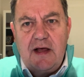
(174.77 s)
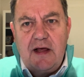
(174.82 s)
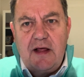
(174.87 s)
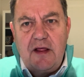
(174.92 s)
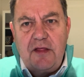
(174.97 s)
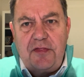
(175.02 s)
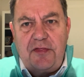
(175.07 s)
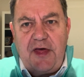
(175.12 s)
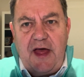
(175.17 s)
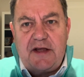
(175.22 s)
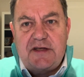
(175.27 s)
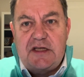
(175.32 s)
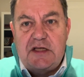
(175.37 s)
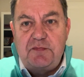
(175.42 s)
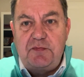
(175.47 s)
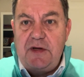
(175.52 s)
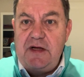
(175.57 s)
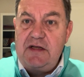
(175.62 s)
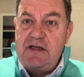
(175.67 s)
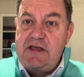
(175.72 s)
That has
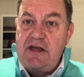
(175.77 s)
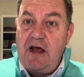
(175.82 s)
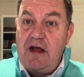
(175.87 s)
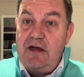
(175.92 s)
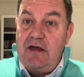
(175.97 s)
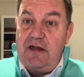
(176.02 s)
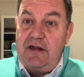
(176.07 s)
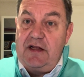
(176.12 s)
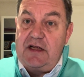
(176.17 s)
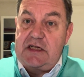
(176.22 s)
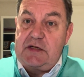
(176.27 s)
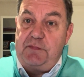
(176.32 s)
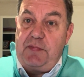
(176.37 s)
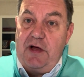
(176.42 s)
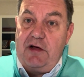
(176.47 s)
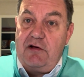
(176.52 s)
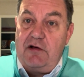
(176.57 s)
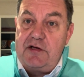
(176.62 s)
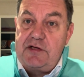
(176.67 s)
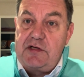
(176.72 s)
been certainly the
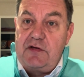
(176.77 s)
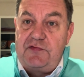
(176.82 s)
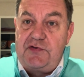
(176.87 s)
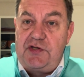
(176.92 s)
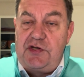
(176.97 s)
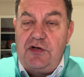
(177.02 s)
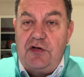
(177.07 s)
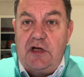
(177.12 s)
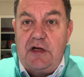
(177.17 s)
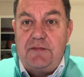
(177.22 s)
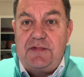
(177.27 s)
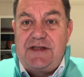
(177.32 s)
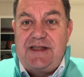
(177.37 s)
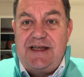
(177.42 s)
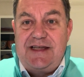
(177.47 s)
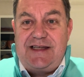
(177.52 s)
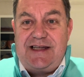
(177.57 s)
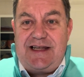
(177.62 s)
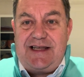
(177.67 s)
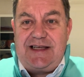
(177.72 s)
experience of Tulip
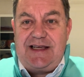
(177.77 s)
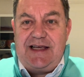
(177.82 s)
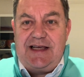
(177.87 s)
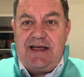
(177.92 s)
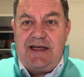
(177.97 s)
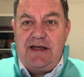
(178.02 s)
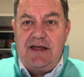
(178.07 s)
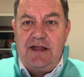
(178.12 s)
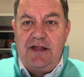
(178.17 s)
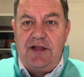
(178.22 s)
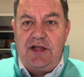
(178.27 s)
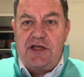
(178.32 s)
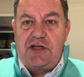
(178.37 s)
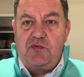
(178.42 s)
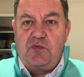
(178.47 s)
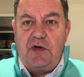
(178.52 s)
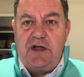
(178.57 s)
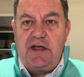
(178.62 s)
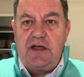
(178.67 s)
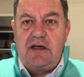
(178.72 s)
Siddiqui this
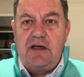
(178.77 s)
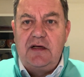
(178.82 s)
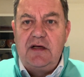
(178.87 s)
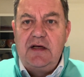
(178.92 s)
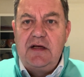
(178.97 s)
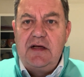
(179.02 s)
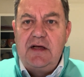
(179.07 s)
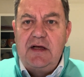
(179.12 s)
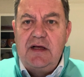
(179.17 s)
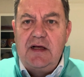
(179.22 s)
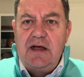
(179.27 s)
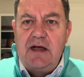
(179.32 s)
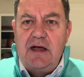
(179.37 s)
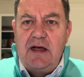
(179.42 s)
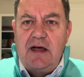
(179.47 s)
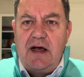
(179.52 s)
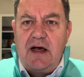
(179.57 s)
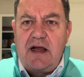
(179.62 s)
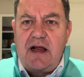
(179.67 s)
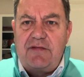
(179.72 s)
week.
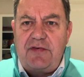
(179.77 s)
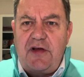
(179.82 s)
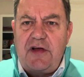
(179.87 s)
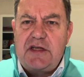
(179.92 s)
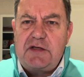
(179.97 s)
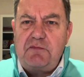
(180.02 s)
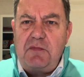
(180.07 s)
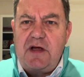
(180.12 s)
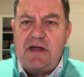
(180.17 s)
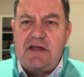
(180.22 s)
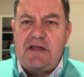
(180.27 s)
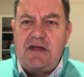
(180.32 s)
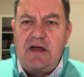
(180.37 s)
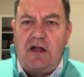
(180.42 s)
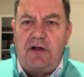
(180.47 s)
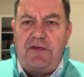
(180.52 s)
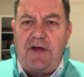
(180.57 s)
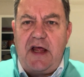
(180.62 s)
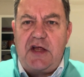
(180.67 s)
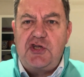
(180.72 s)
And I've asked
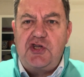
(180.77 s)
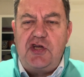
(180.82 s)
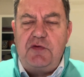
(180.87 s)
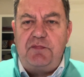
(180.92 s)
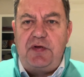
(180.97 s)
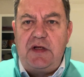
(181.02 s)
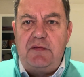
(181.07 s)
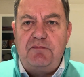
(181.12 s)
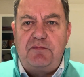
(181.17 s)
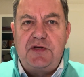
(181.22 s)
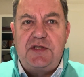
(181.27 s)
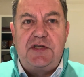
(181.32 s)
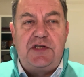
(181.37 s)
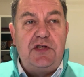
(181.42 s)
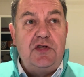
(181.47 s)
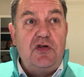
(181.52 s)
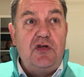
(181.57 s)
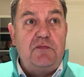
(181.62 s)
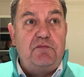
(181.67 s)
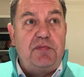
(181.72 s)
myself, has she been
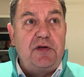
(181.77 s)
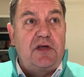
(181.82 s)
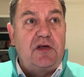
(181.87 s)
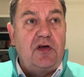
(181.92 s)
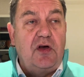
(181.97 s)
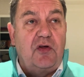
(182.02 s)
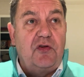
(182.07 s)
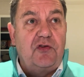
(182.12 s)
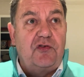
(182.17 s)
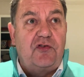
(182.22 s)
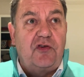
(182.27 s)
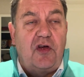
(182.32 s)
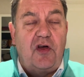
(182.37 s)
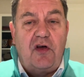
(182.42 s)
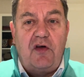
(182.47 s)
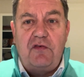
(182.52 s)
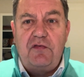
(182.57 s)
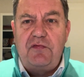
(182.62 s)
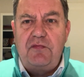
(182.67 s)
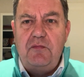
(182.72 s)
pursued because
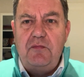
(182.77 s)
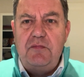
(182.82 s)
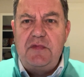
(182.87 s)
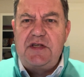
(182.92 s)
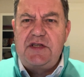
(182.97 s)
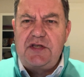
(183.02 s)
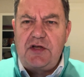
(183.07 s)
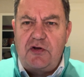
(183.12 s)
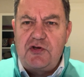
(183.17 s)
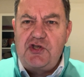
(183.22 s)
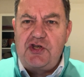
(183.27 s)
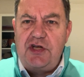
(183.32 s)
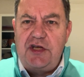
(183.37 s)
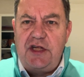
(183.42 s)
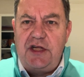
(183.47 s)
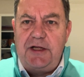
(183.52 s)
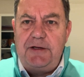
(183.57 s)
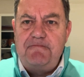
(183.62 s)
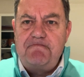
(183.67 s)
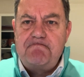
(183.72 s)
of
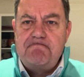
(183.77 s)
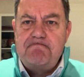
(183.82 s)
misogyny?